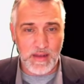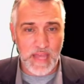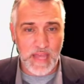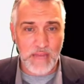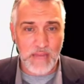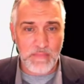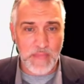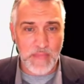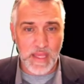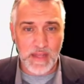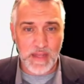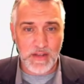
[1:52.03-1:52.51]

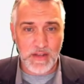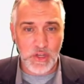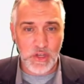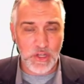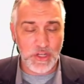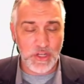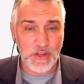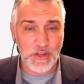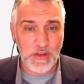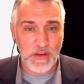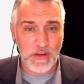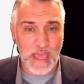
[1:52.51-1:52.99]
dead men
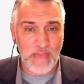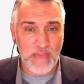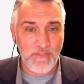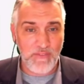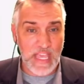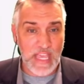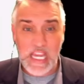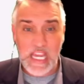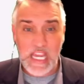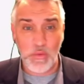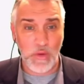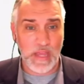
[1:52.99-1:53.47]
couldn't
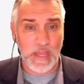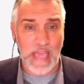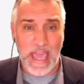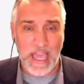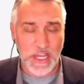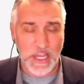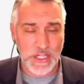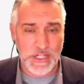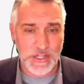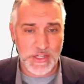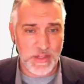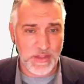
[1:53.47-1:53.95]
have any
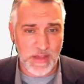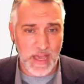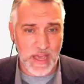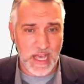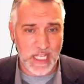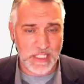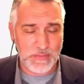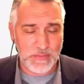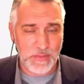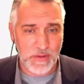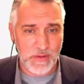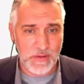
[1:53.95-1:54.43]
reaction to the
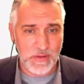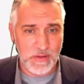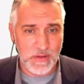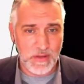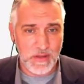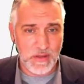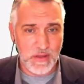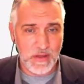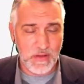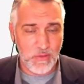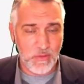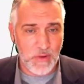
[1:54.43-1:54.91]
gospel,
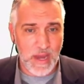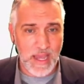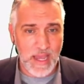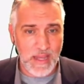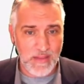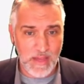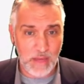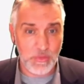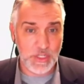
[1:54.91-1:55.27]
right?